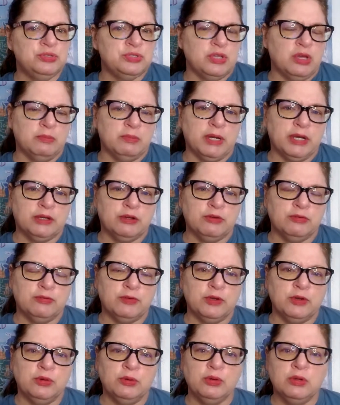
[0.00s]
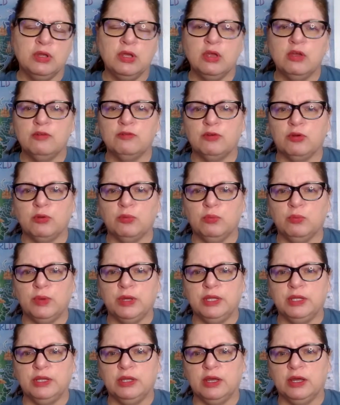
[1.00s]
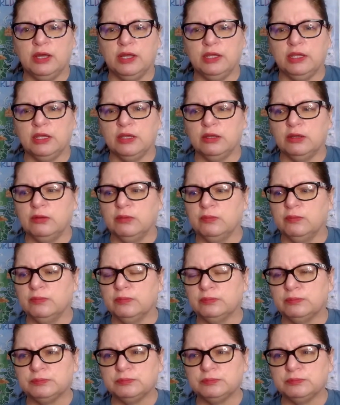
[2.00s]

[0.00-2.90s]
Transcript: a microphone for when I am